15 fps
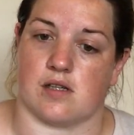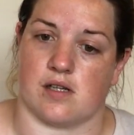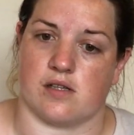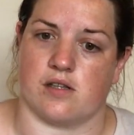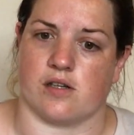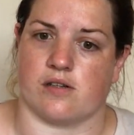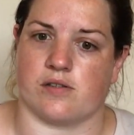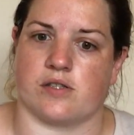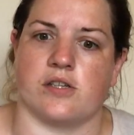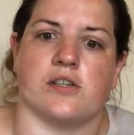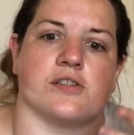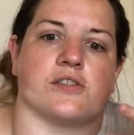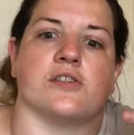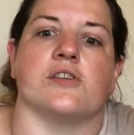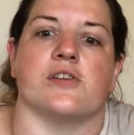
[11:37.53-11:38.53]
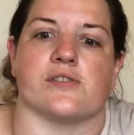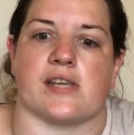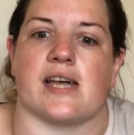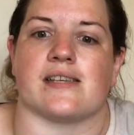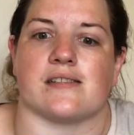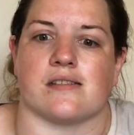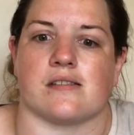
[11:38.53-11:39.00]
to
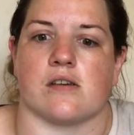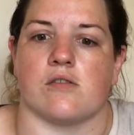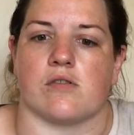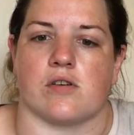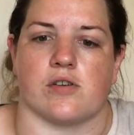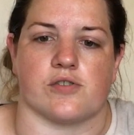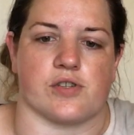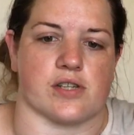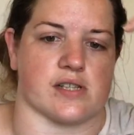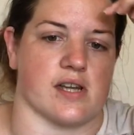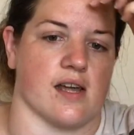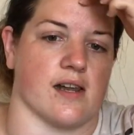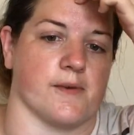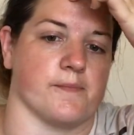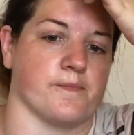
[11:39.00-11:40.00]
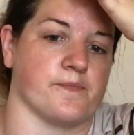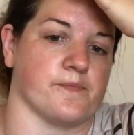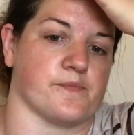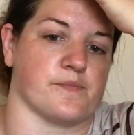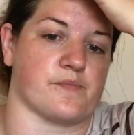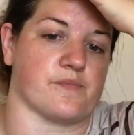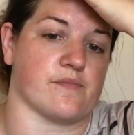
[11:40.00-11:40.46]
use it as the sole contrast colour.
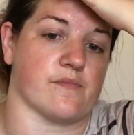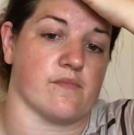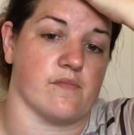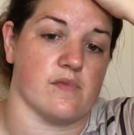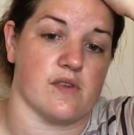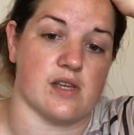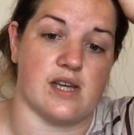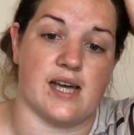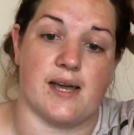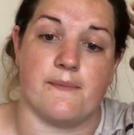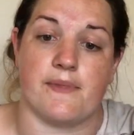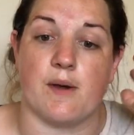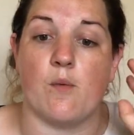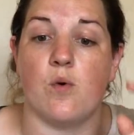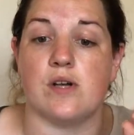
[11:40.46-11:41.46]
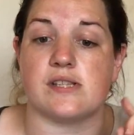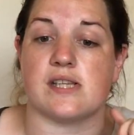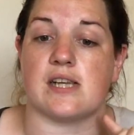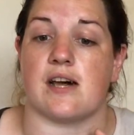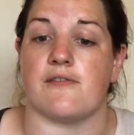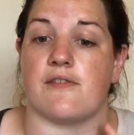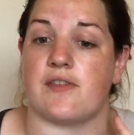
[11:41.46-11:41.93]
There
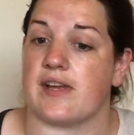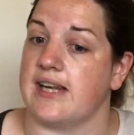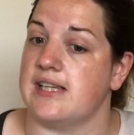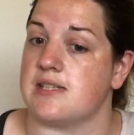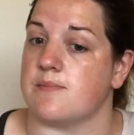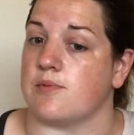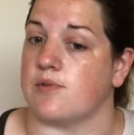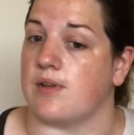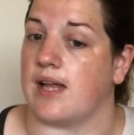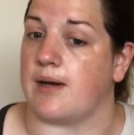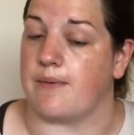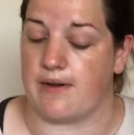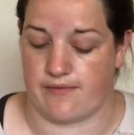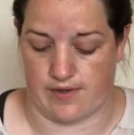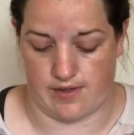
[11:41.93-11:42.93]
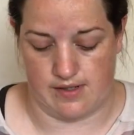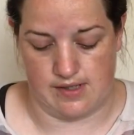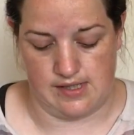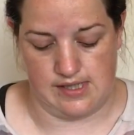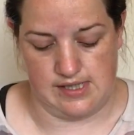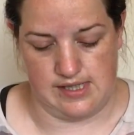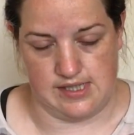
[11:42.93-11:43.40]
was enough of the glitter ball, however.
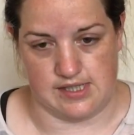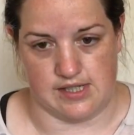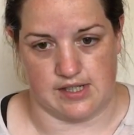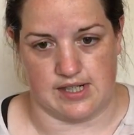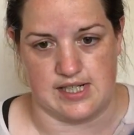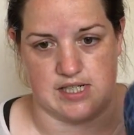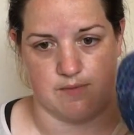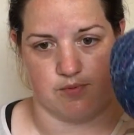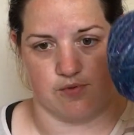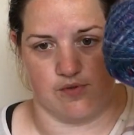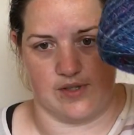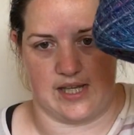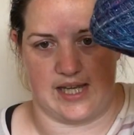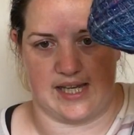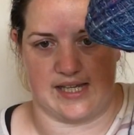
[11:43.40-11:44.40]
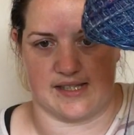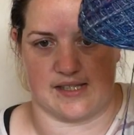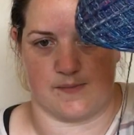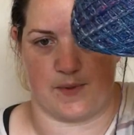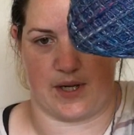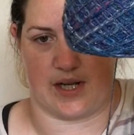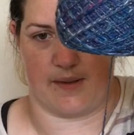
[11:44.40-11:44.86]
The glitter ball
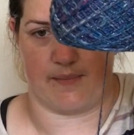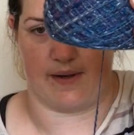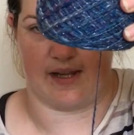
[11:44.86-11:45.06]
has spun